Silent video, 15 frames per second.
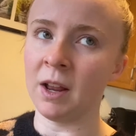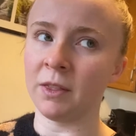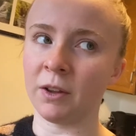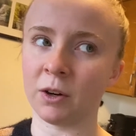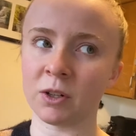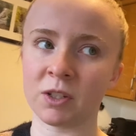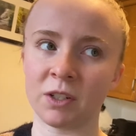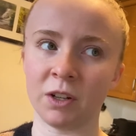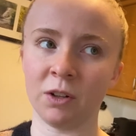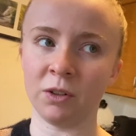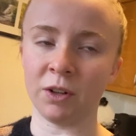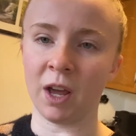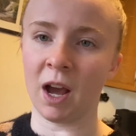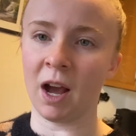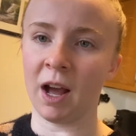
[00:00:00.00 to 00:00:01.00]
they're still
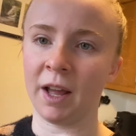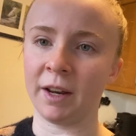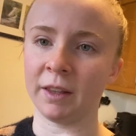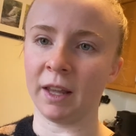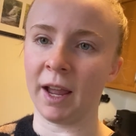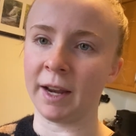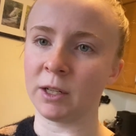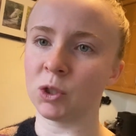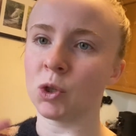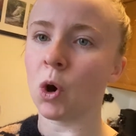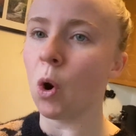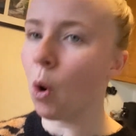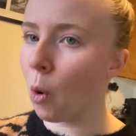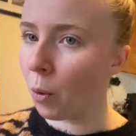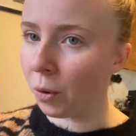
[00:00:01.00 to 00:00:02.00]
not like
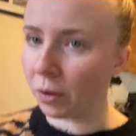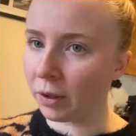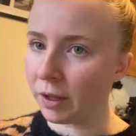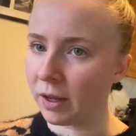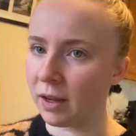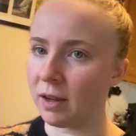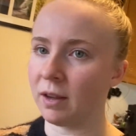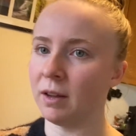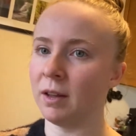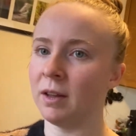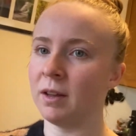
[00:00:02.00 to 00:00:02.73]
totally